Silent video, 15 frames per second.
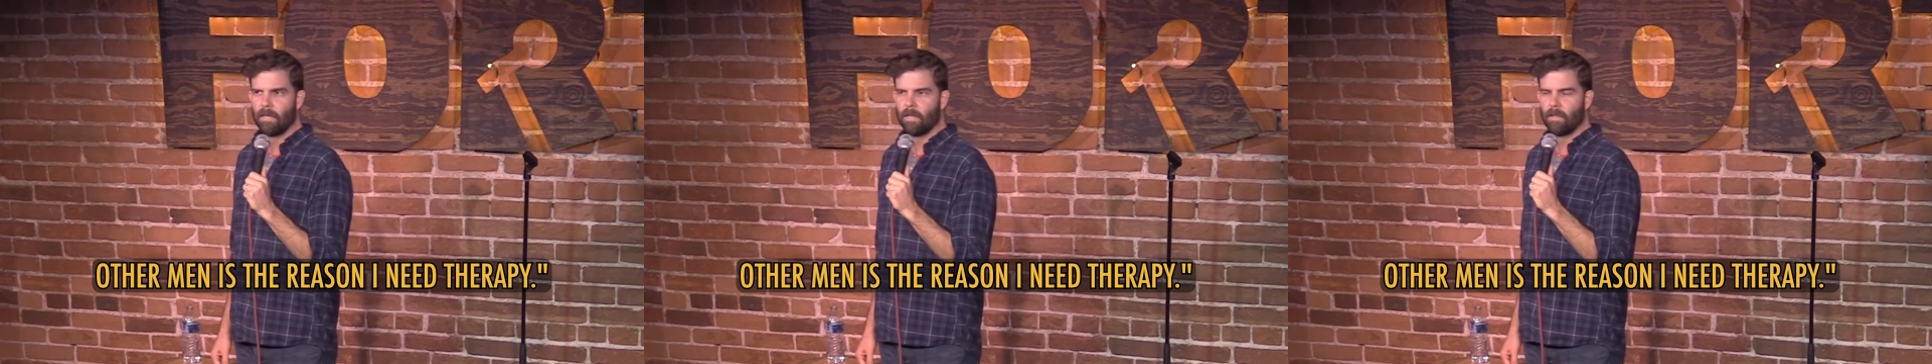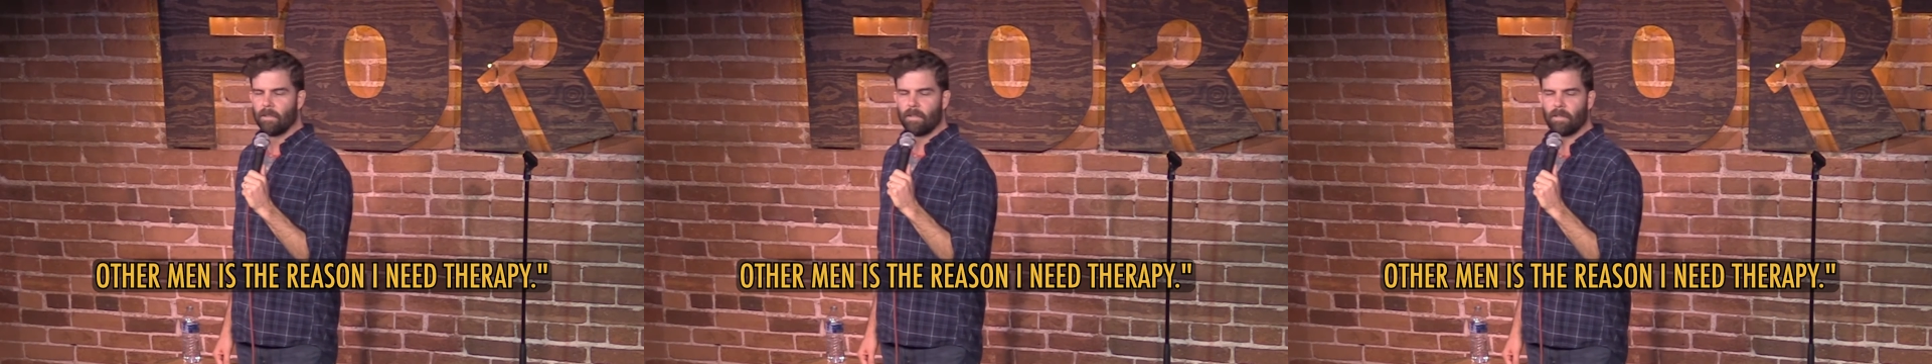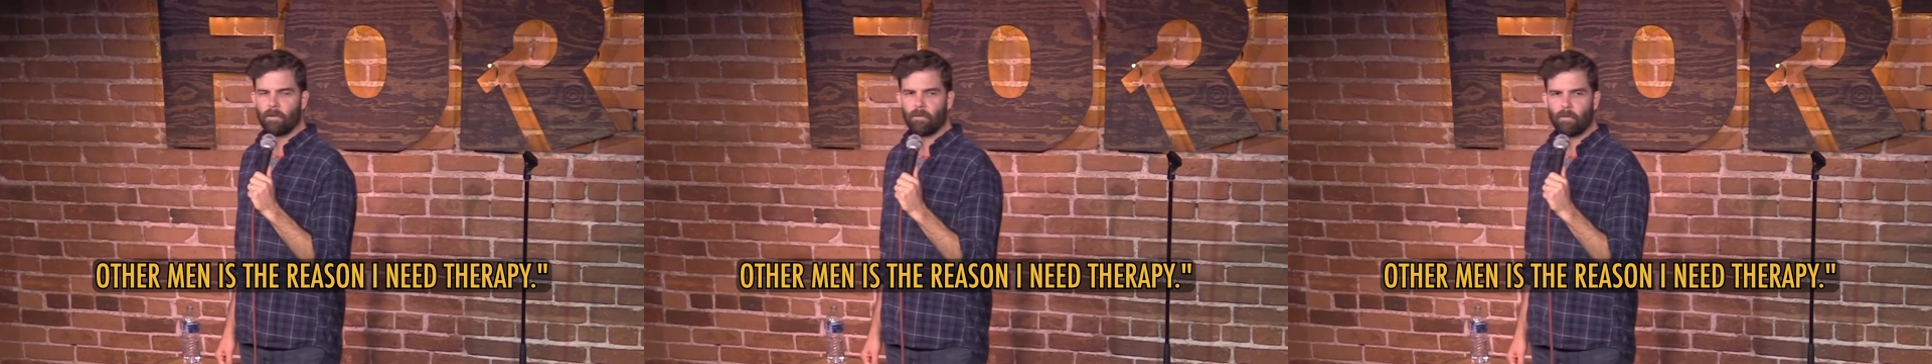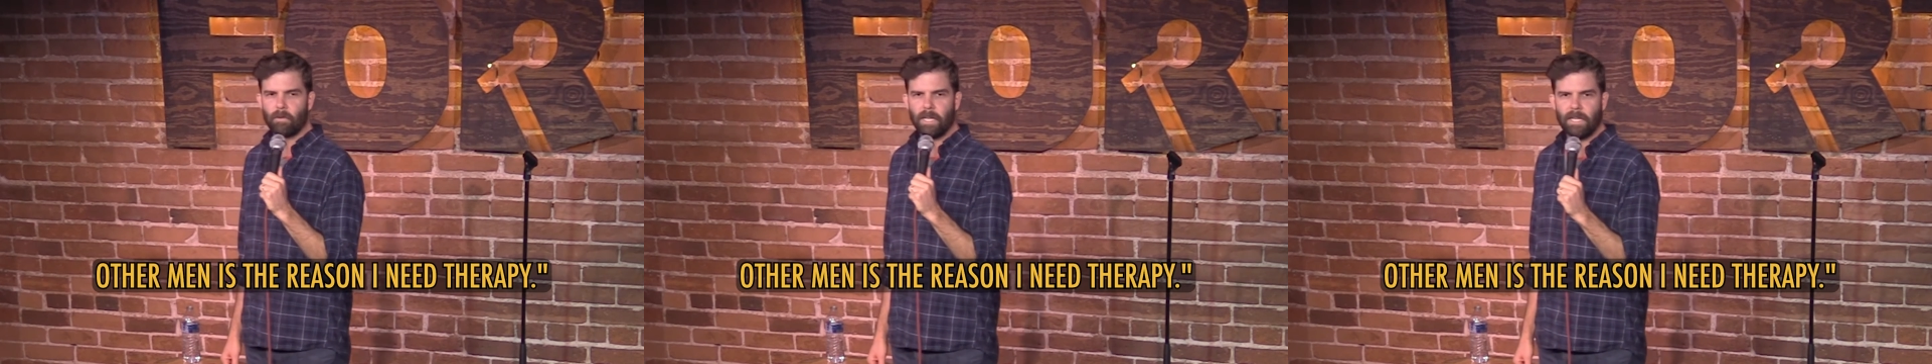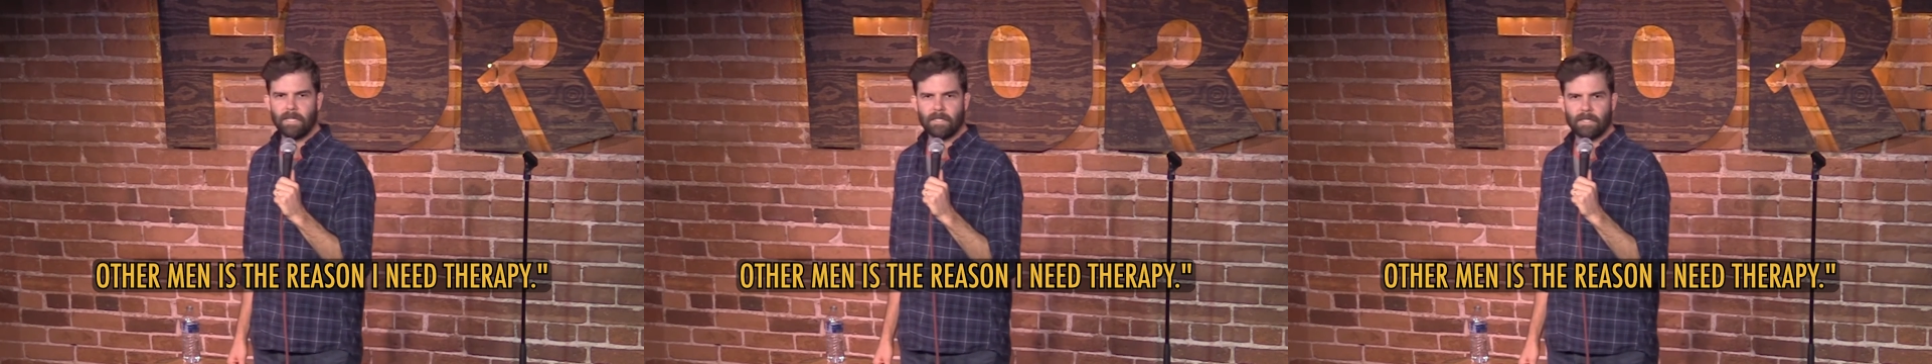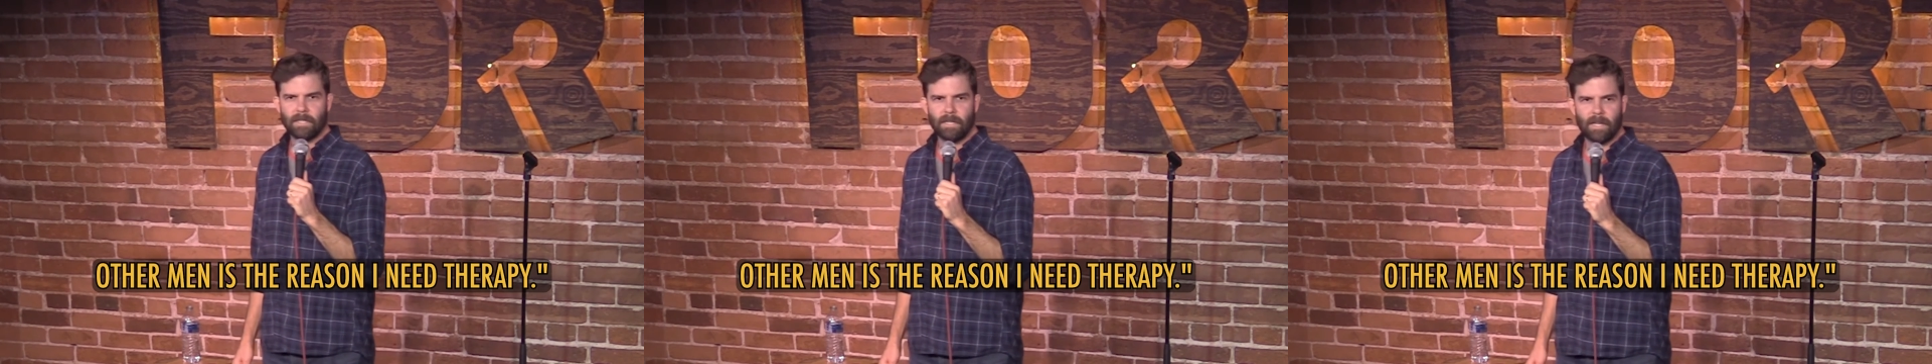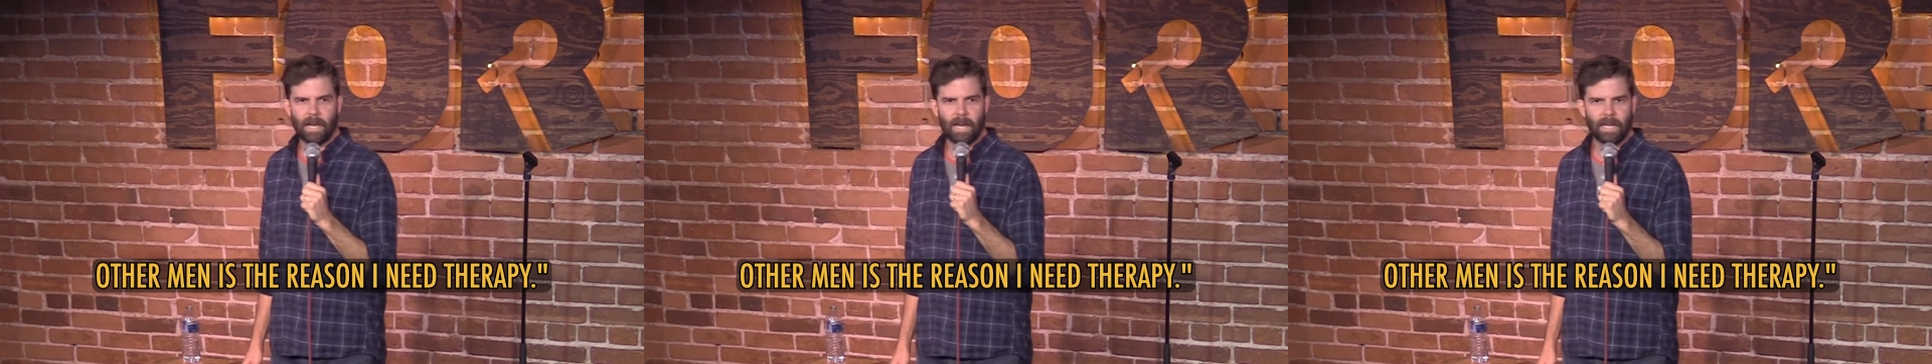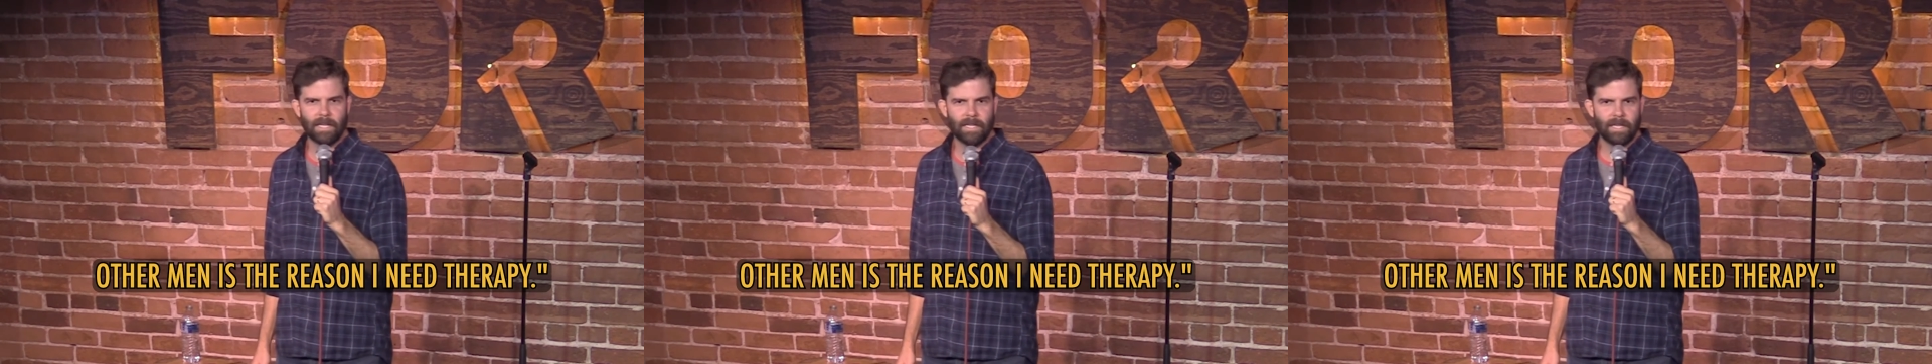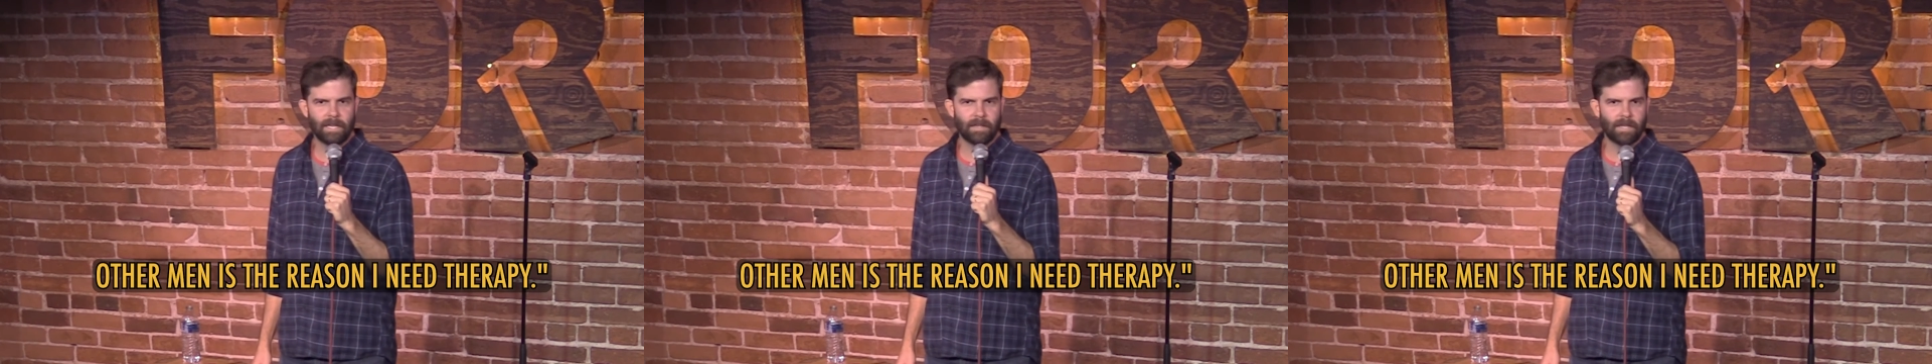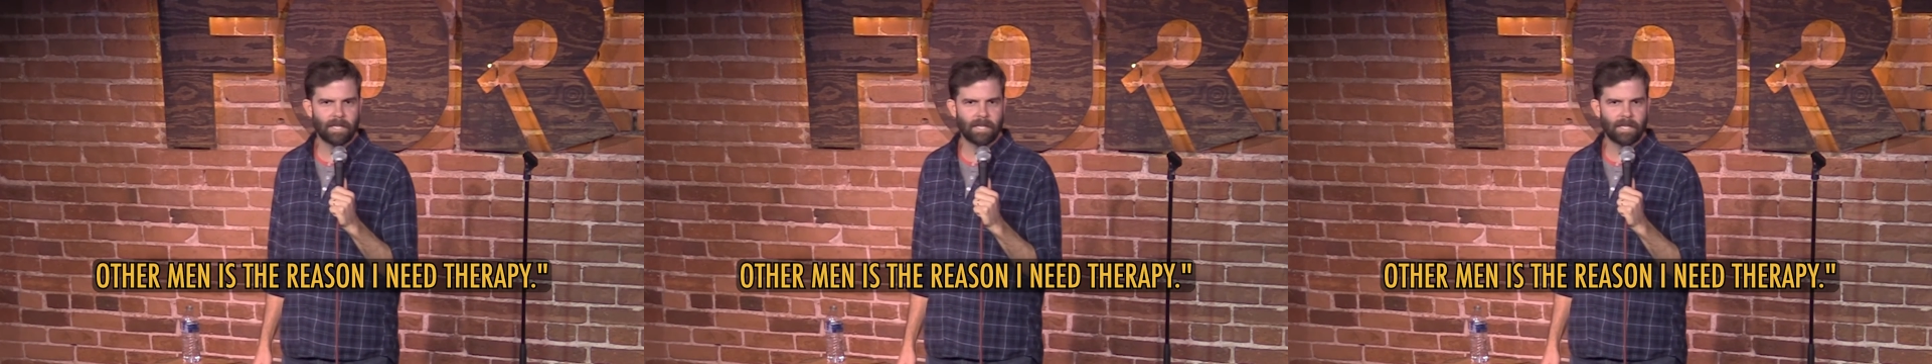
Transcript: the reason I need